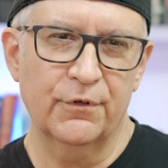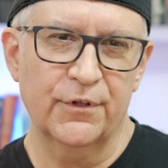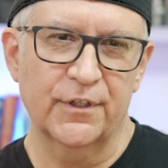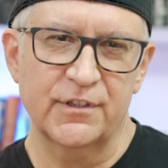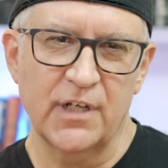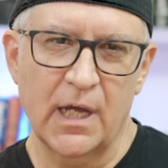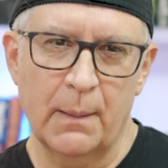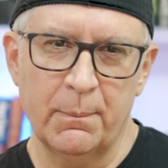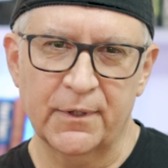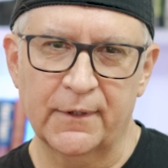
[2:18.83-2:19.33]
the
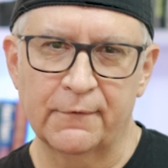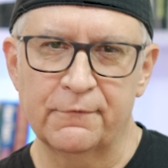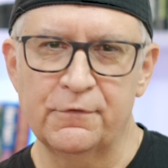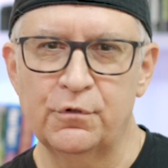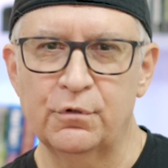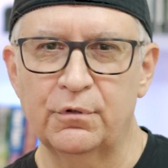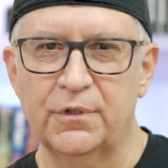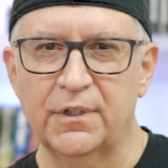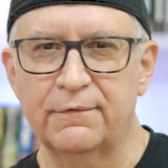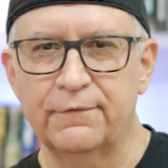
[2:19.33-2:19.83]
topic of
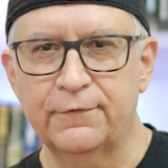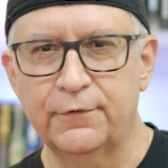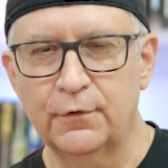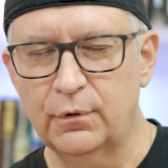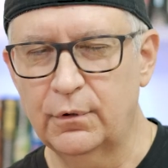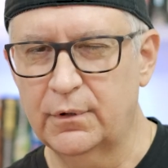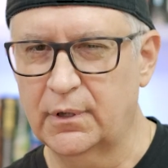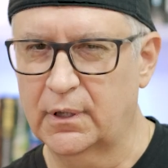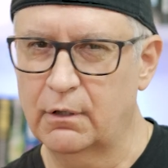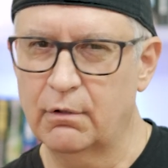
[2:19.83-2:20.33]
shooting
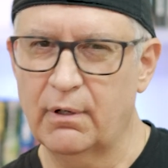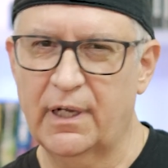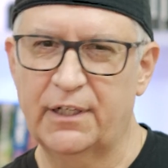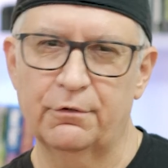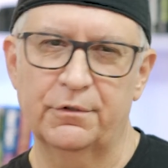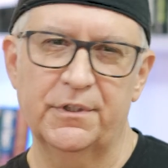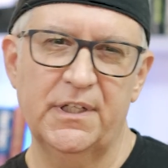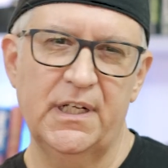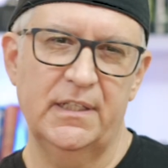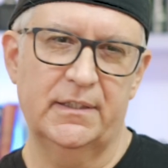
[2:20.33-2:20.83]
food in
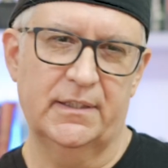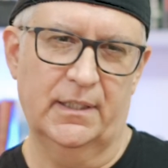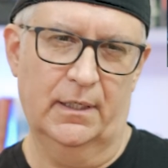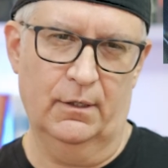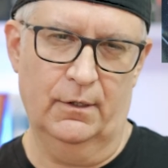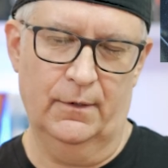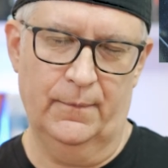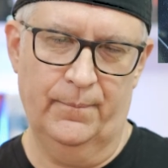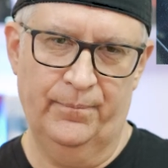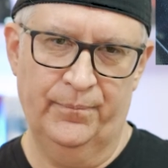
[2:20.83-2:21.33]
greater
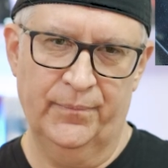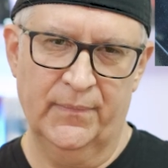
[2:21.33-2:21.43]
detail.